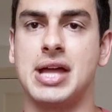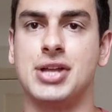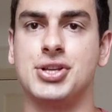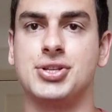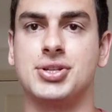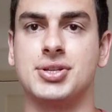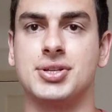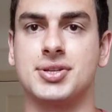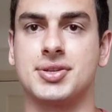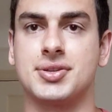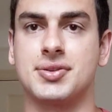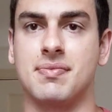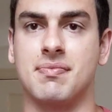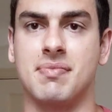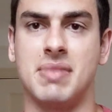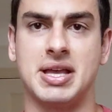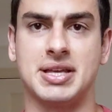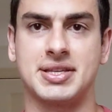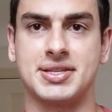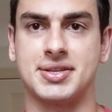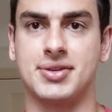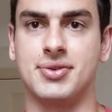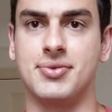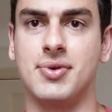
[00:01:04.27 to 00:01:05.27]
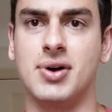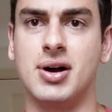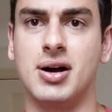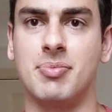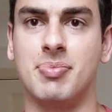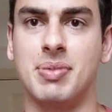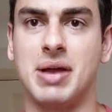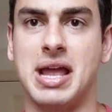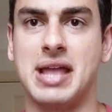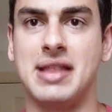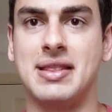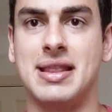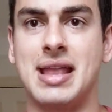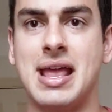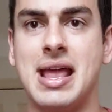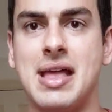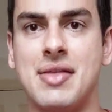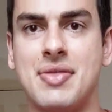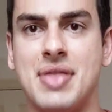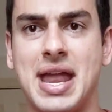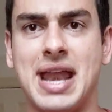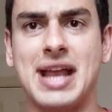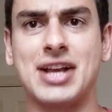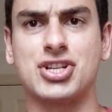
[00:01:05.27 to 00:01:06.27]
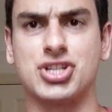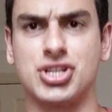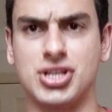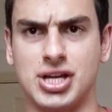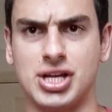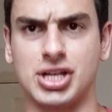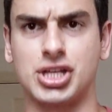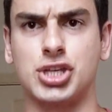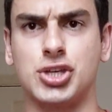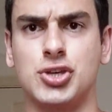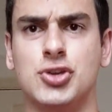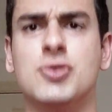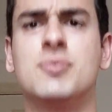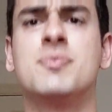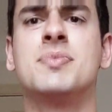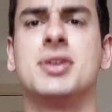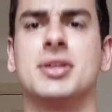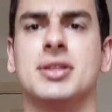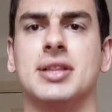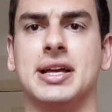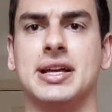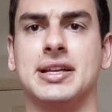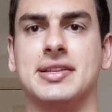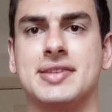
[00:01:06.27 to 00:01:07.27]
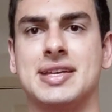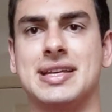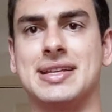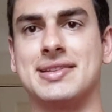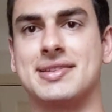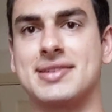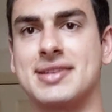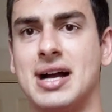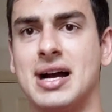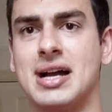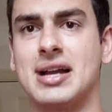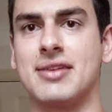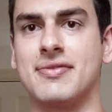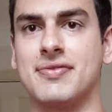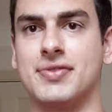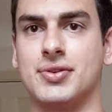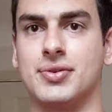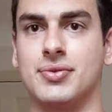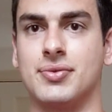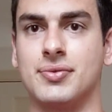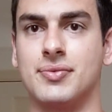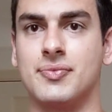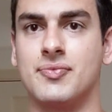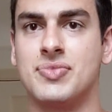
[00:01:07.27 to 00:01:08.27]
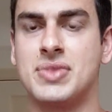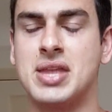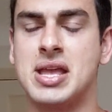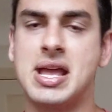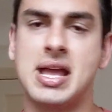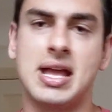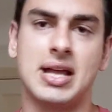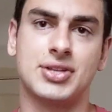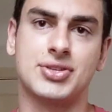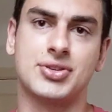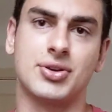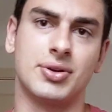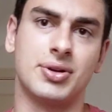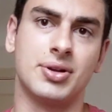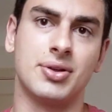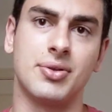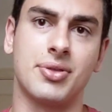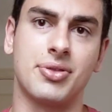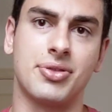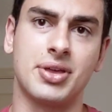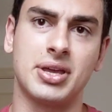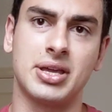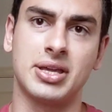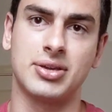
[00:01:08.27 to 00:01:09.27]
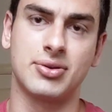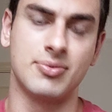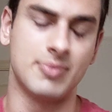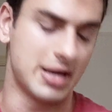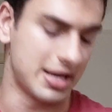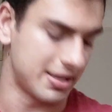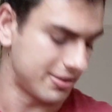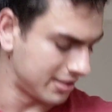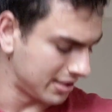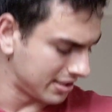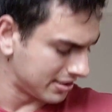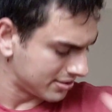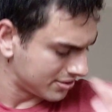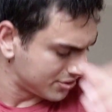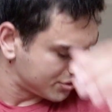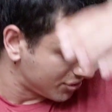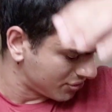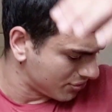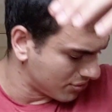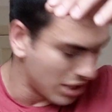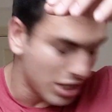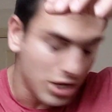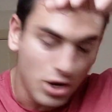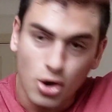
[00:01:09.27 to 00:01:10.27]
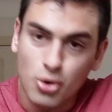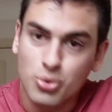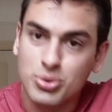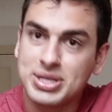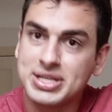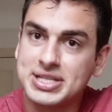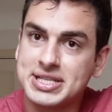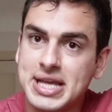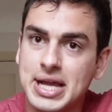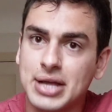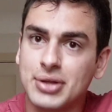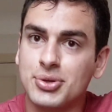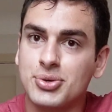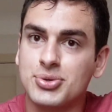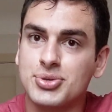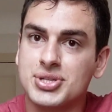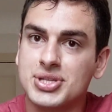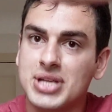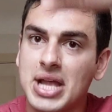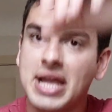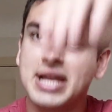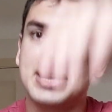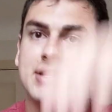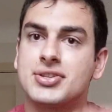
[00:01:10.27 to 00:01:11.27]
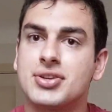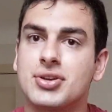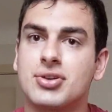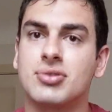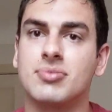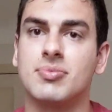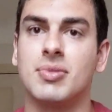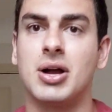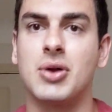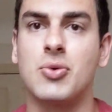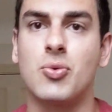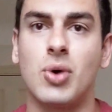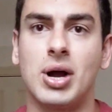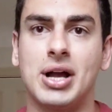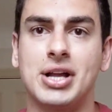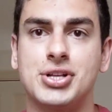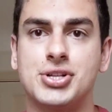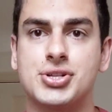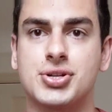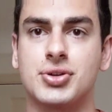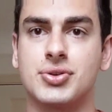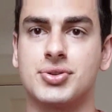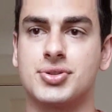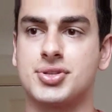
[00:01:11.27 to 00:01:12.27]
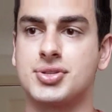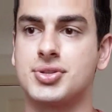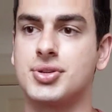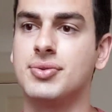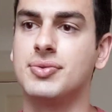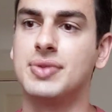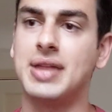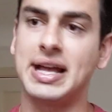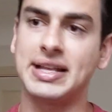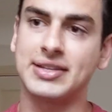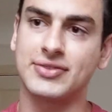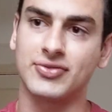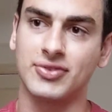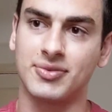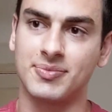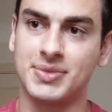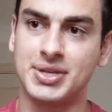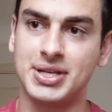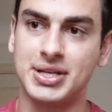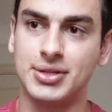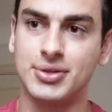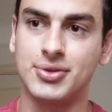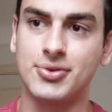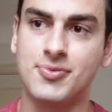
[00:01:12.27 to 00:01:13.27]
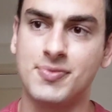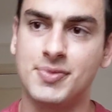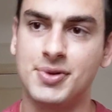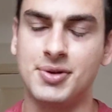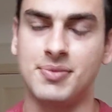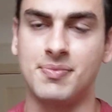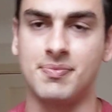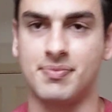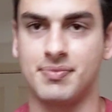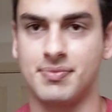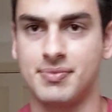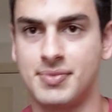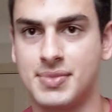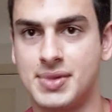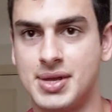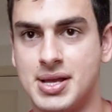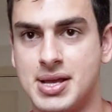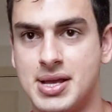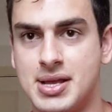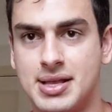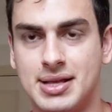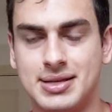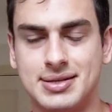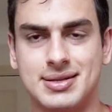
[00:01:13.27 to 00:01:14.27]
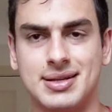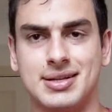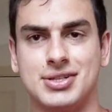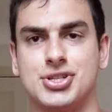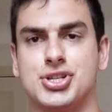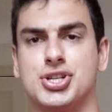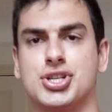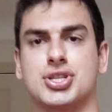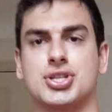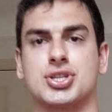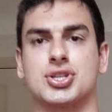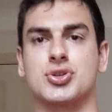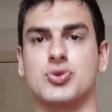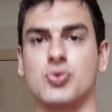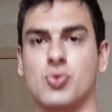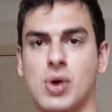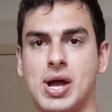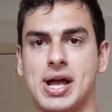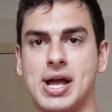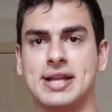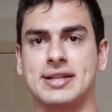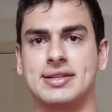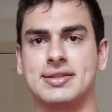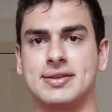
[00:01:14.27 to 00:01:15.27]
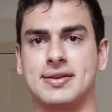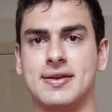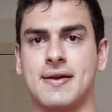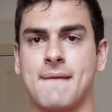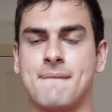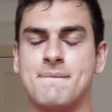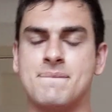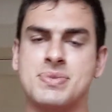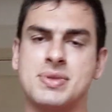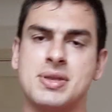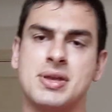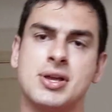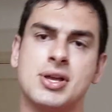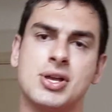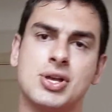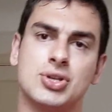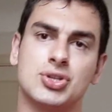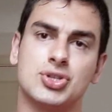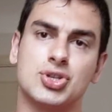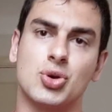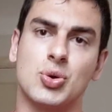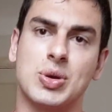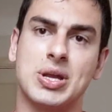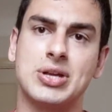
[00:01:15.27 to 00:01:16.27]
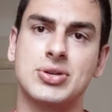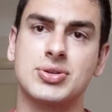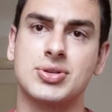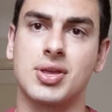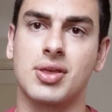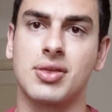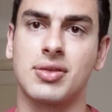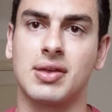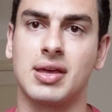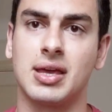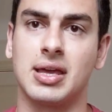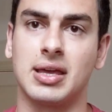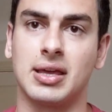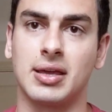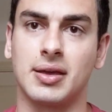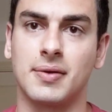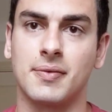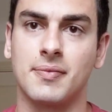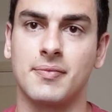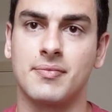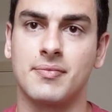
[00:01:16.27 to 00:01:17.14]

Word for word: and just mess you up and that actually accumulates inside of you and so another thing you might think too like oh these yellow stains under my white shirts dude that's from the aluminum that's not just sweat so here's the thing